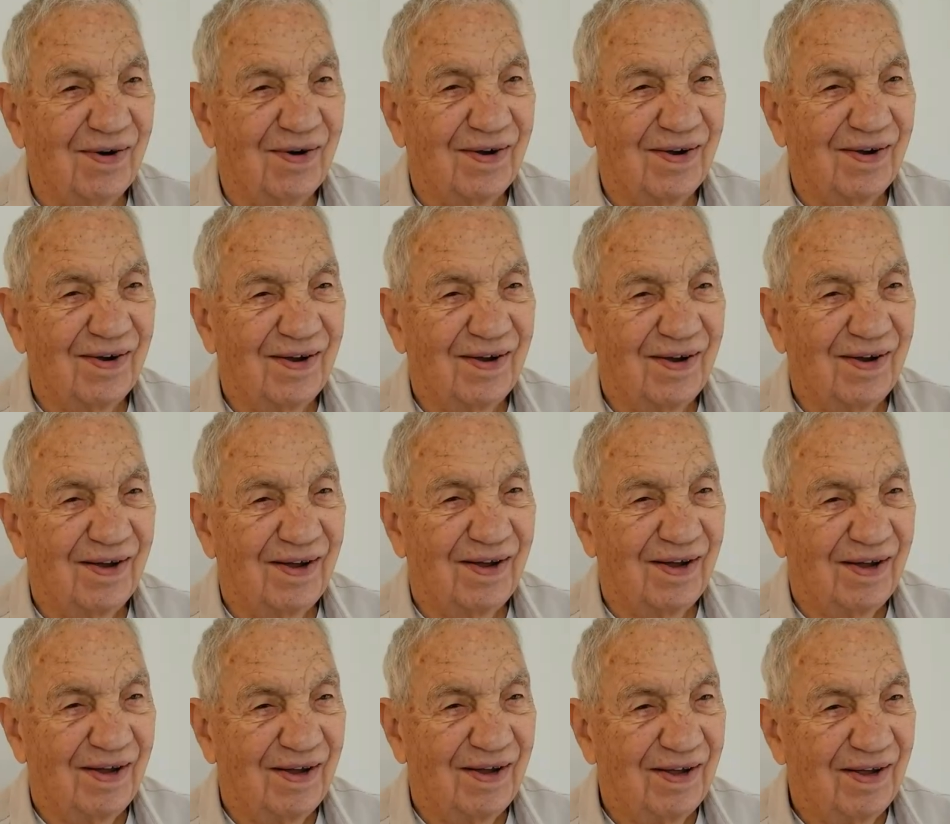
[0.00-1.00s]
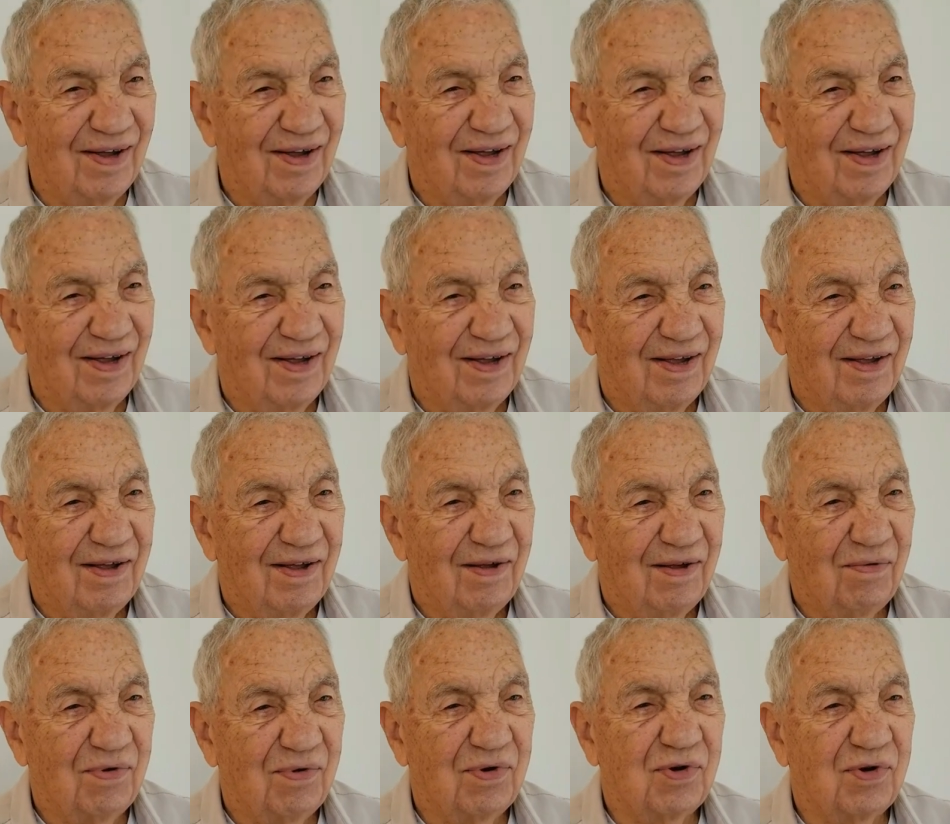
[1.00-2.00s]
It
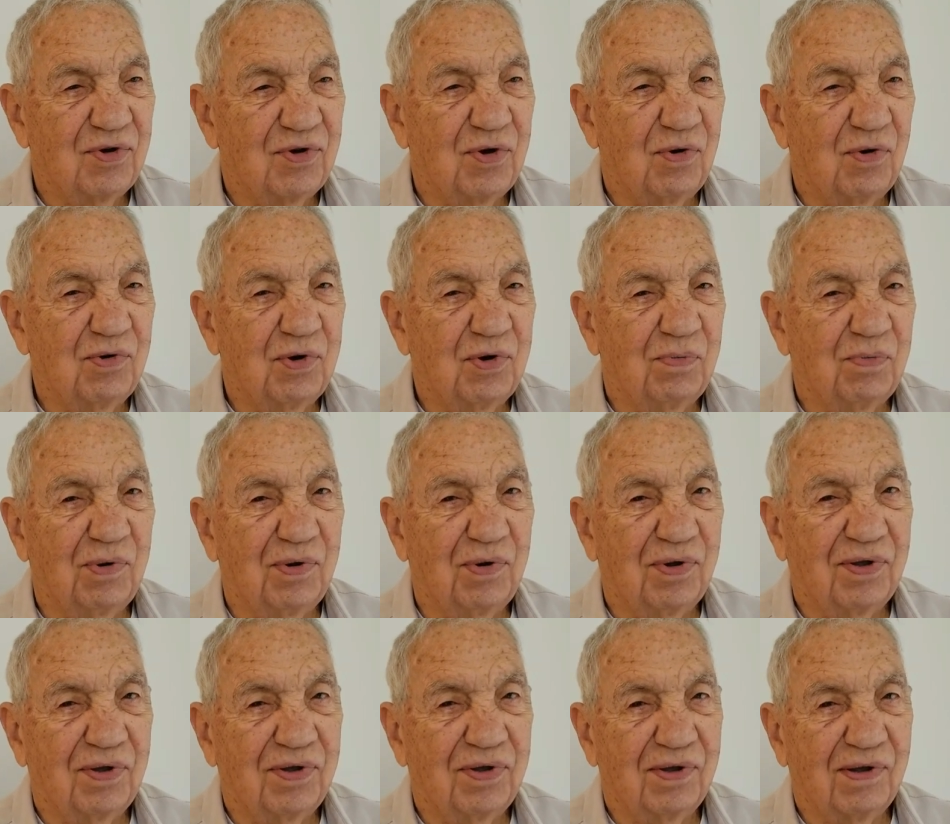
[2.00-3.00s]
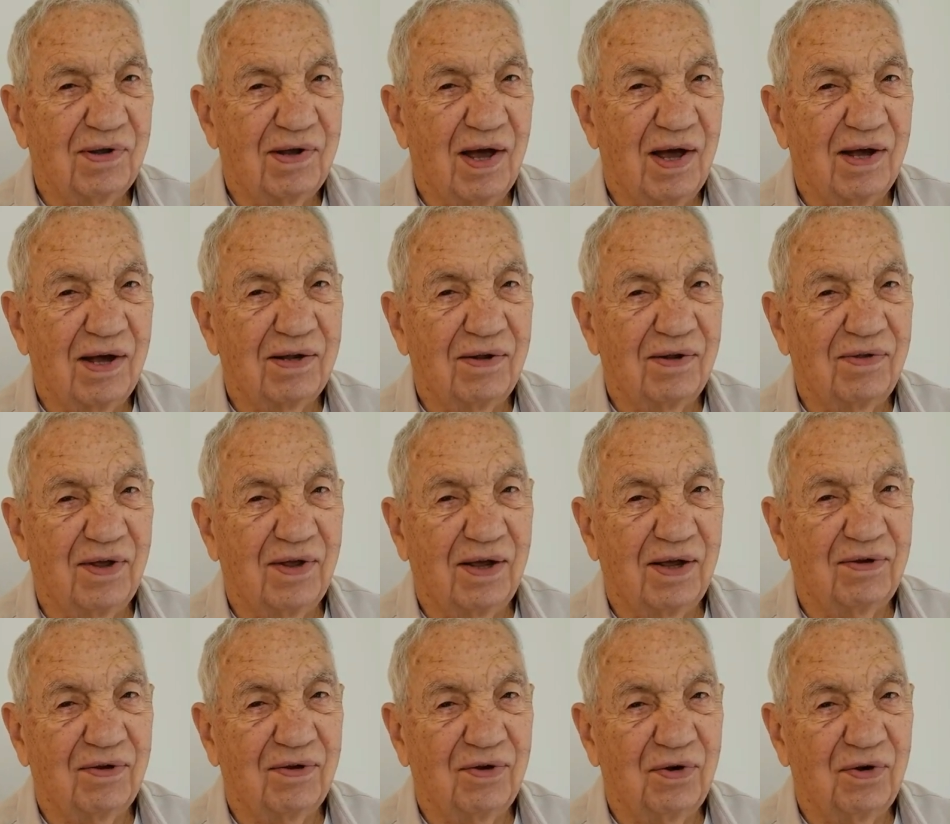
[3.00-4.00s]
was a sociable kind of thing
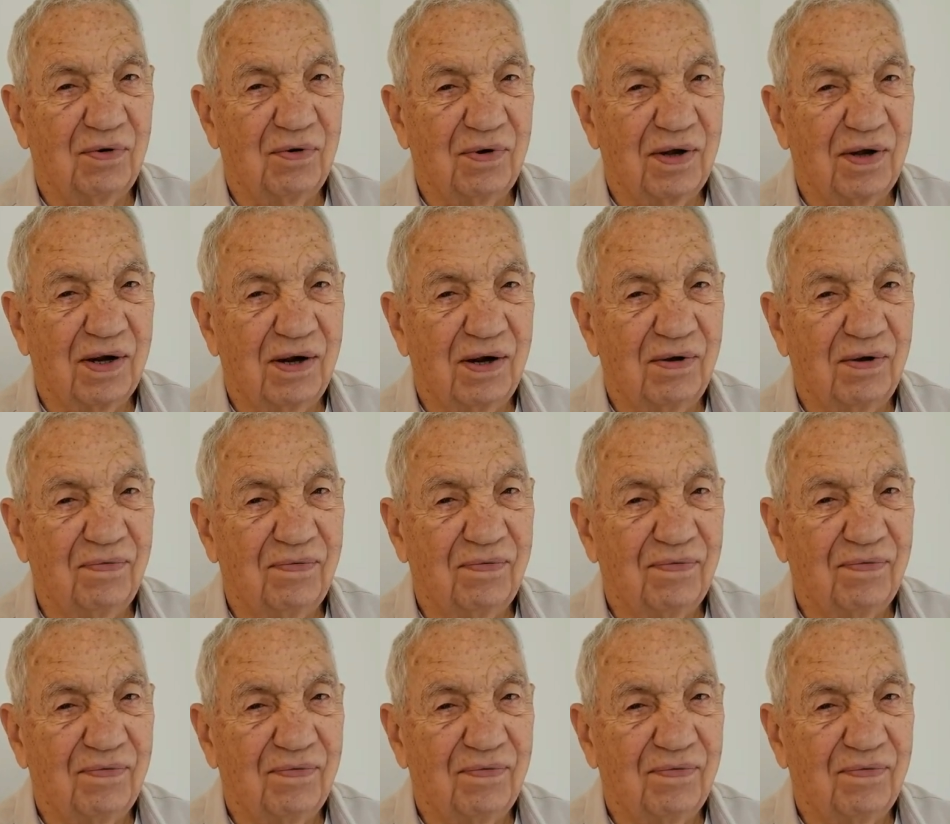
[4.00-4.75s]
to do, you know.